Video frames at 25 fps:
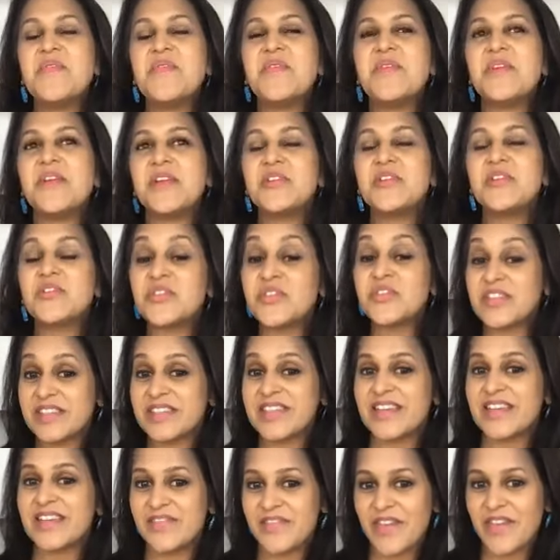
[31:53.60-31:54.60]

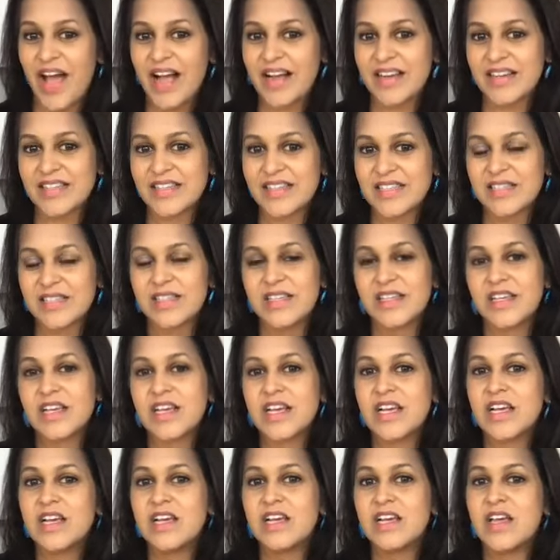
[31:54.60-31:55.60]
Interesting fact.
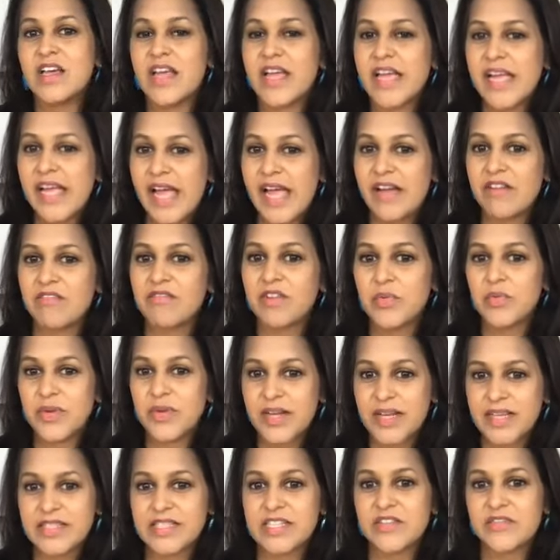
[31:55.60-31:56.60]
Everyone
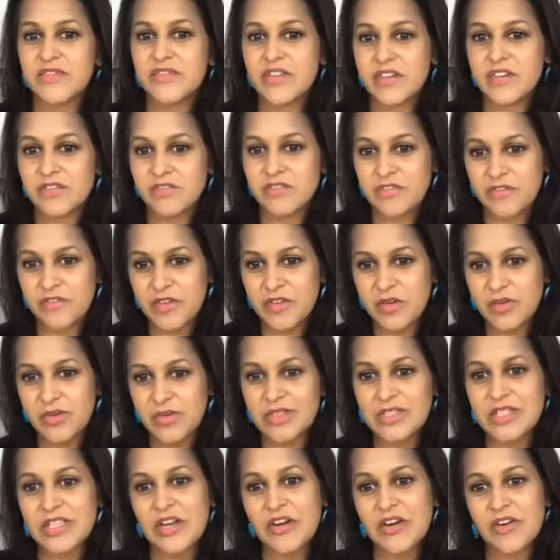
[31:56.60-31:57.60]
has different
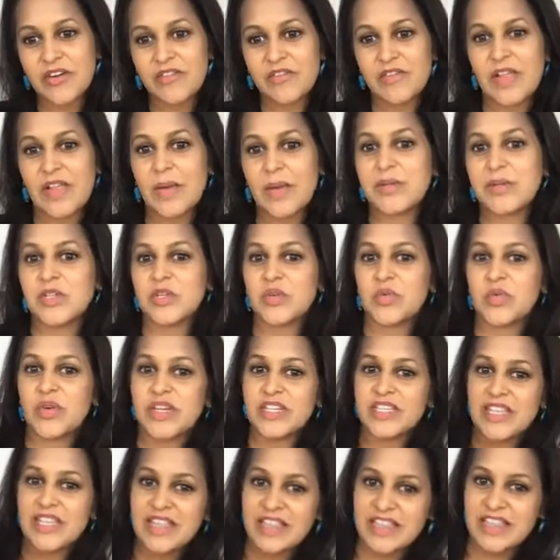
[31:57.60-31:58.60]
foods that are inflammatory
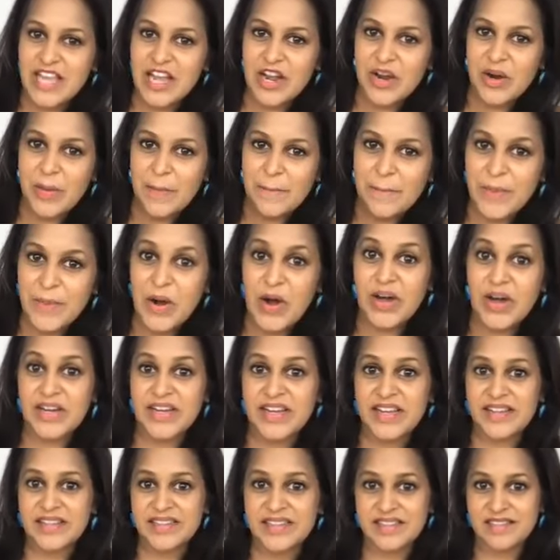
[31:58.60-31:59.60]
to their
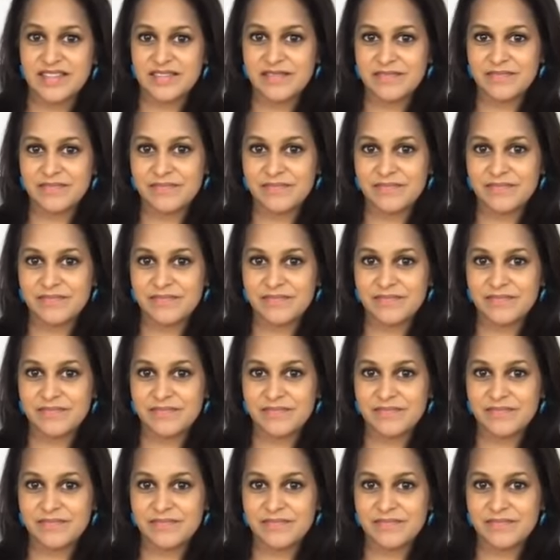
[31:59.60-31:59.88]
bodies.